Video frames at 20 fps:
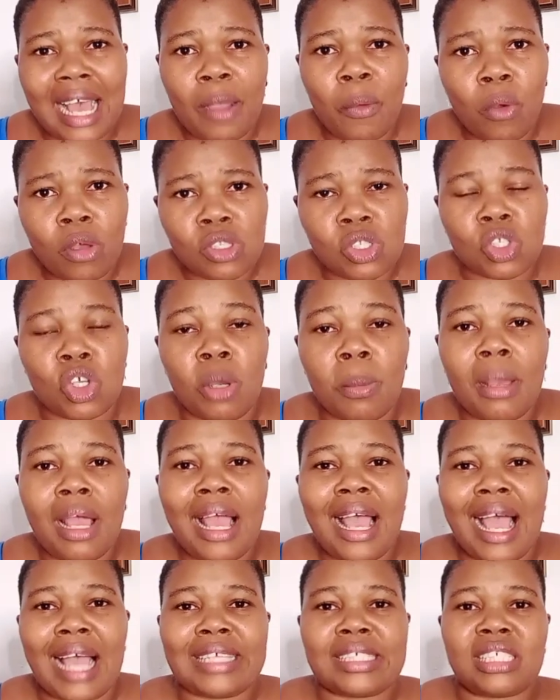her what's up,
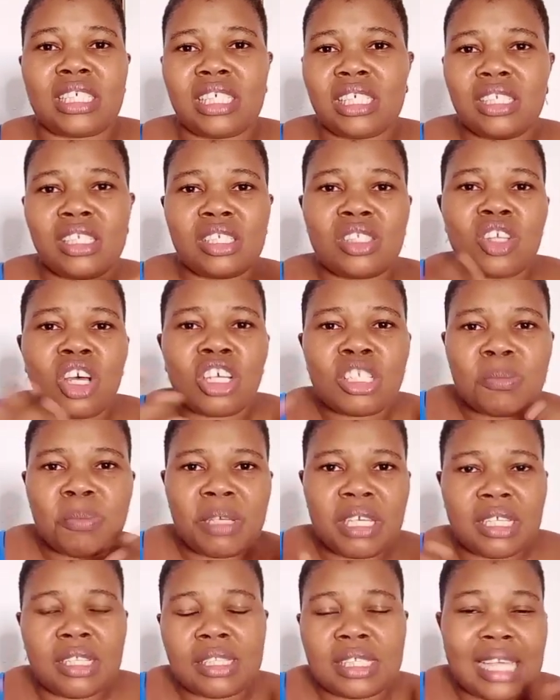and she's not
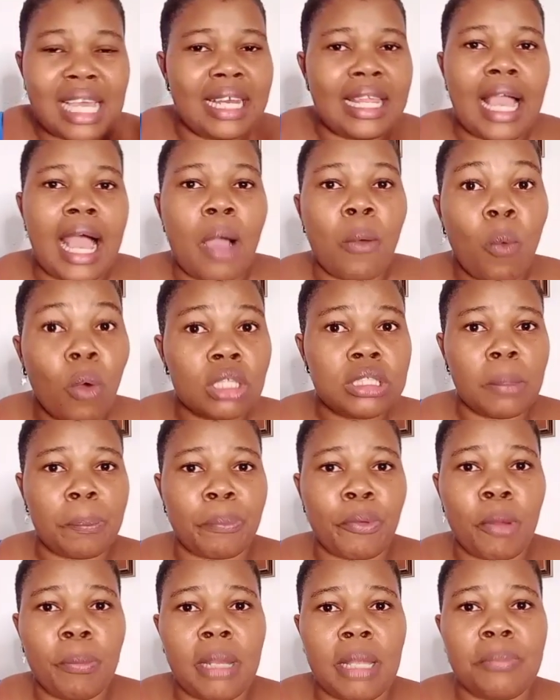been telling her what the
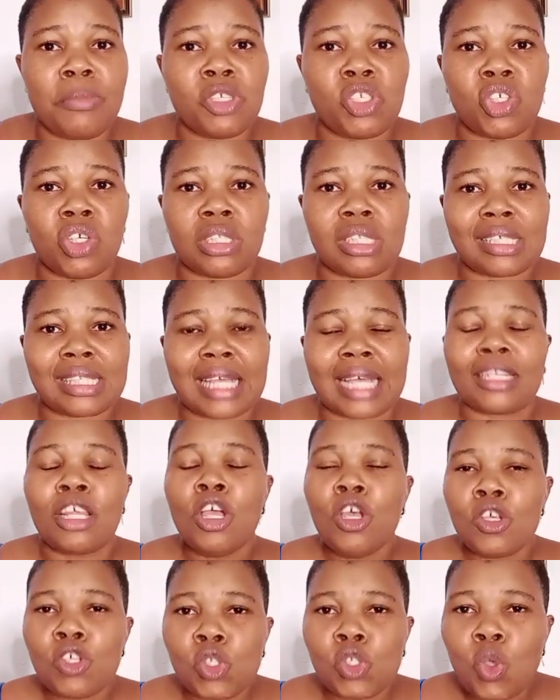problem is, you understand?
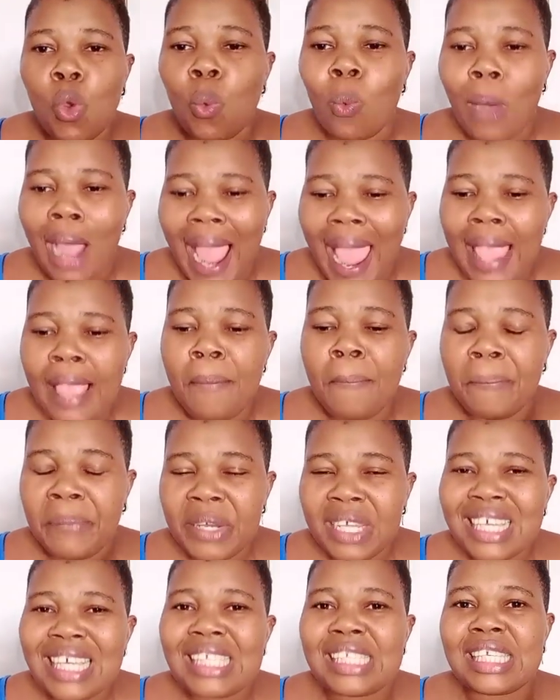So why
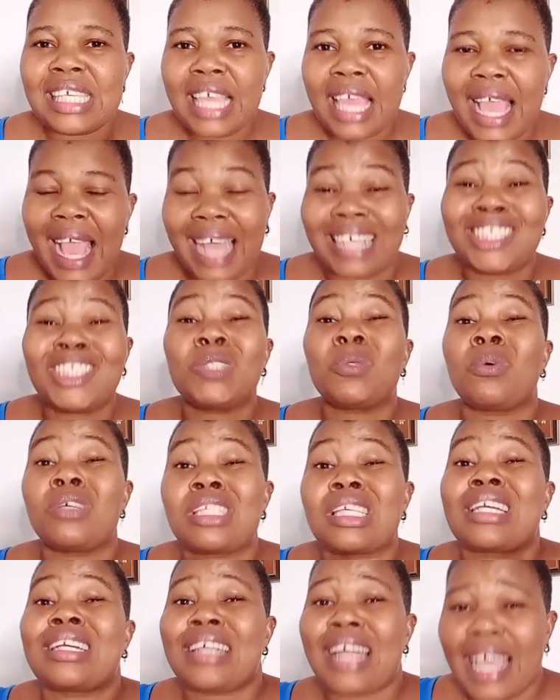bring it here? And she
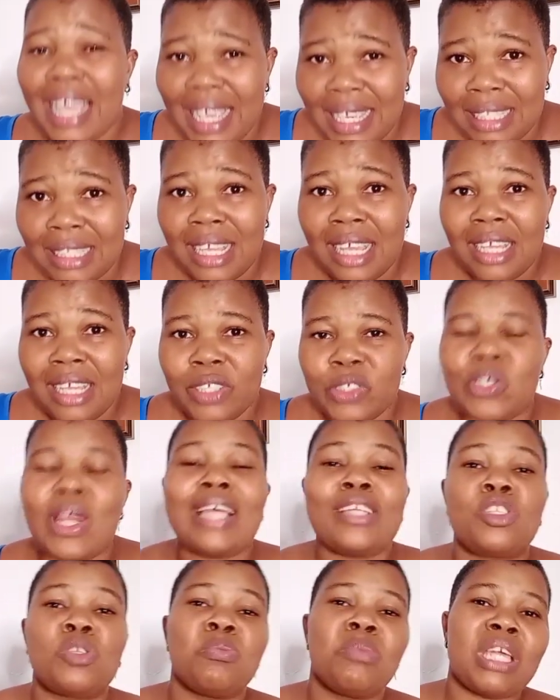was crying,
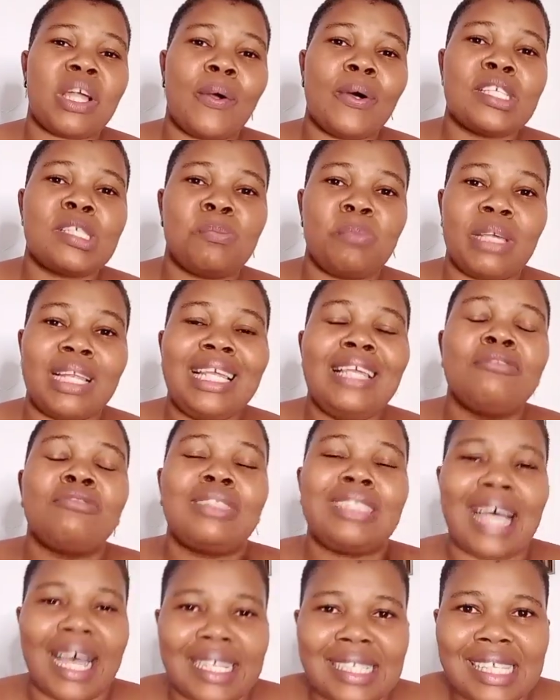trying to make us
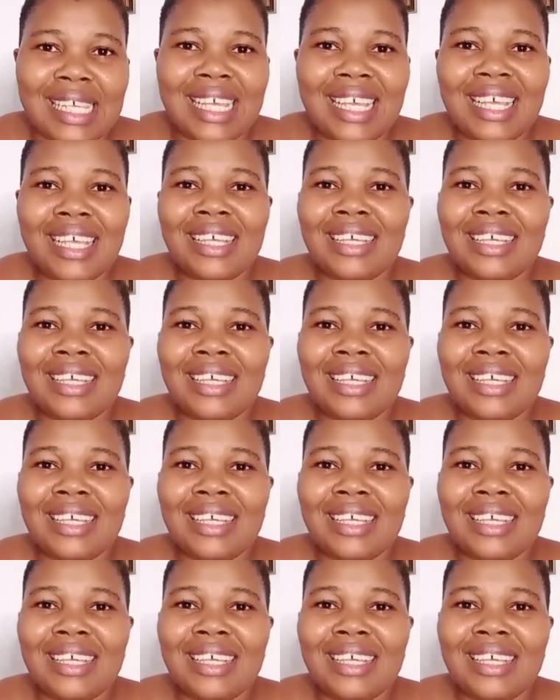believe that